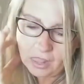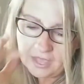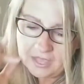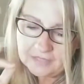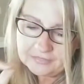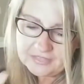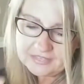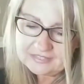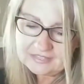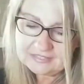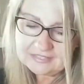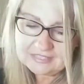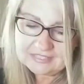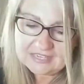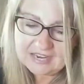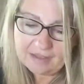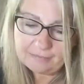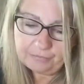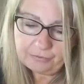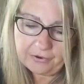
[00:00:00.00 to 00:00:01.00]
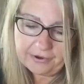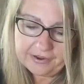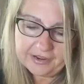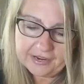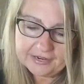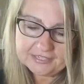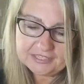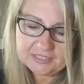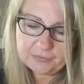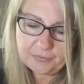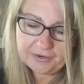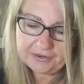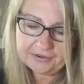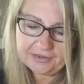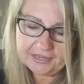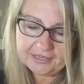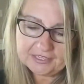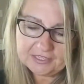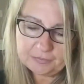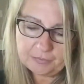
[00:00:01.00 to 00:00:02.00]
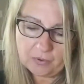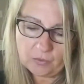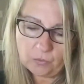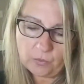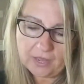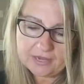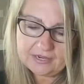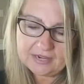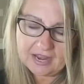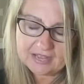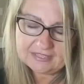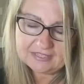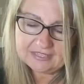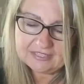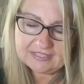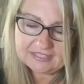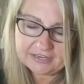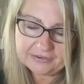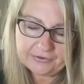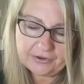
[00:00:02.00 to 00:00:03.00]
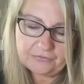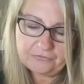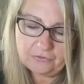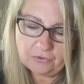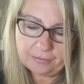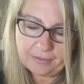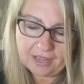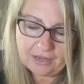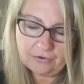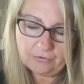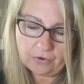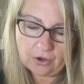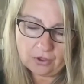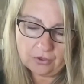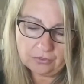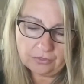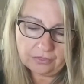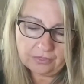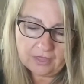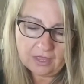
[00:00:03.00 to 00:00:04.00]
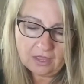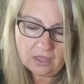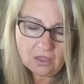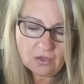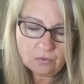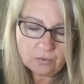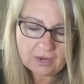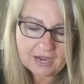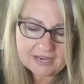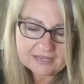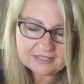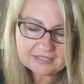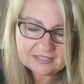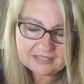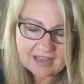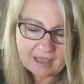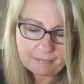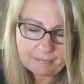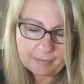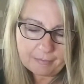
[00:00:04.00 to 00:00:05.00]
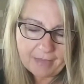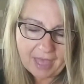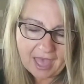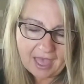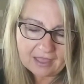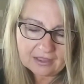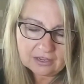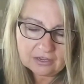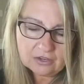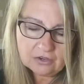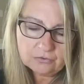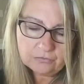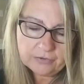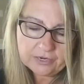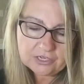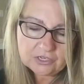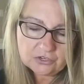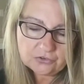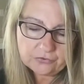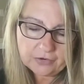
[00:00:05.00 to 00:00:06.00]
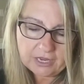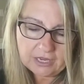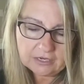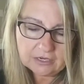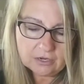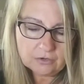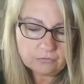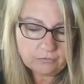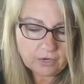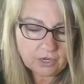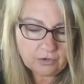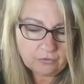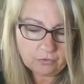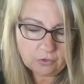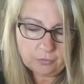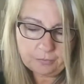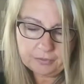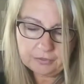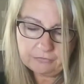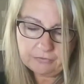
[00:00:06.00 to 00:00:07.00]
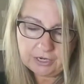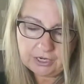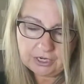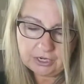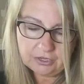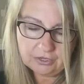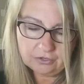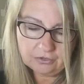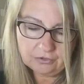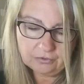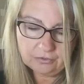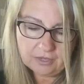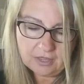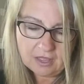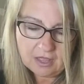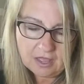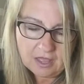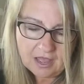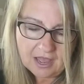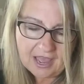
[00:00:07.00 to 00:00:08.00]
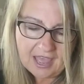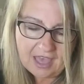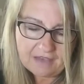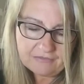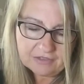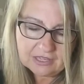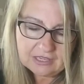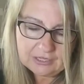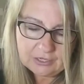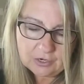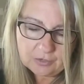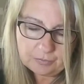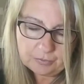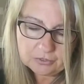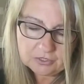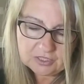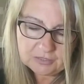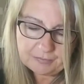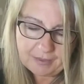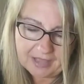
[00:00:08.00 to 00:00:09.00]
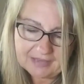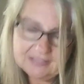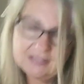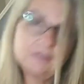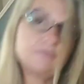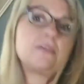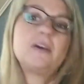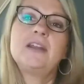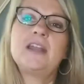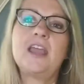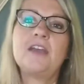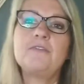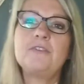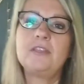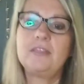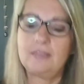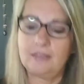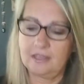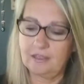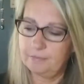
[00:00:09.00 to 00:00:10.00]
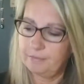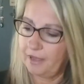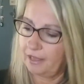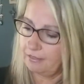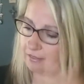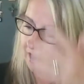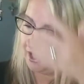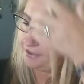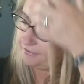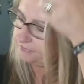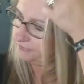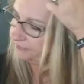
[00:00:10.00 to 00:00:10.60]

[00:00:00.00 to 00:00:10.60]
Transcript: This is a temporary experience, but one necessary for my growth. When I step back, retreat, regroup, and renew, I have a clear perspective on everything in my life.